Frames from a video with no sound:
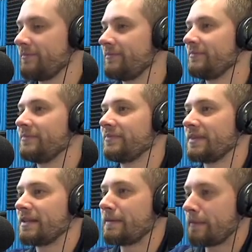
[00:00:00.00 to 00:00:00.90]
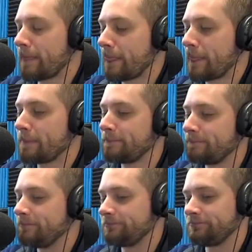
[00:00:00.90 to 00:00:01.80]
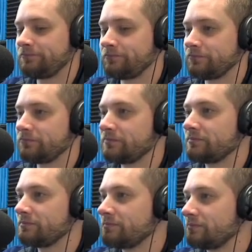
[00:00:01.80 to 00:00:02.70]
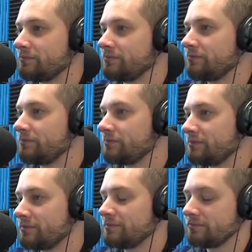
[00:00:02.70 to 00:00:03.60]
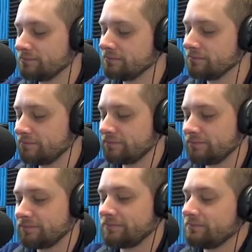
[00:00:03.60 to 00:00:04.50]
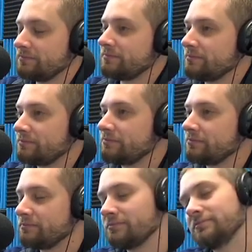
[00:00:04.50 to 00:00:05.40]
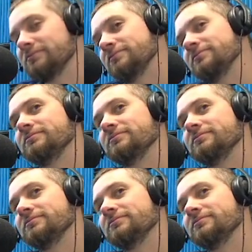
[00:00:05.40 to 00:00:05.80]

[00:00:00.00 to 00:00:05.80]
This person isn't speaking.